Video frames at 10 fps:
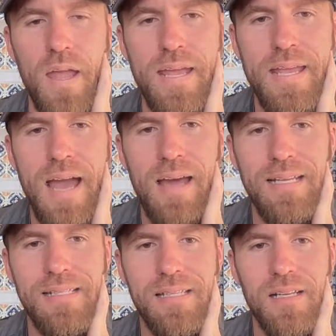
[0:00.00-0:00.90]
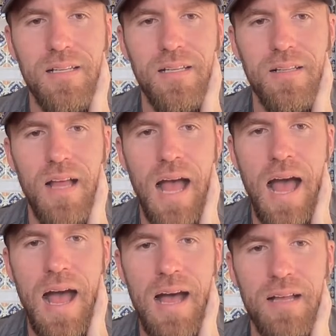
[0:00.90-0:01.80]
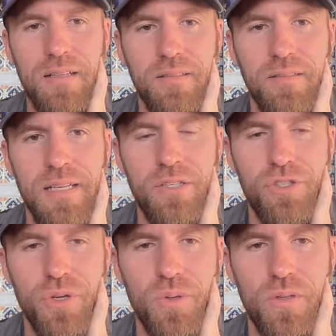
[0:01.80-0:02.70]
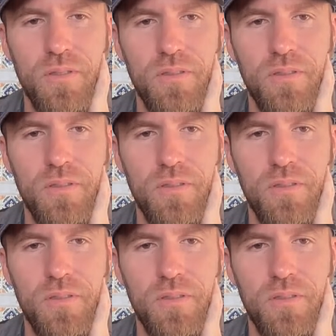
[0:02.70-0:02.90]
he had his heart issue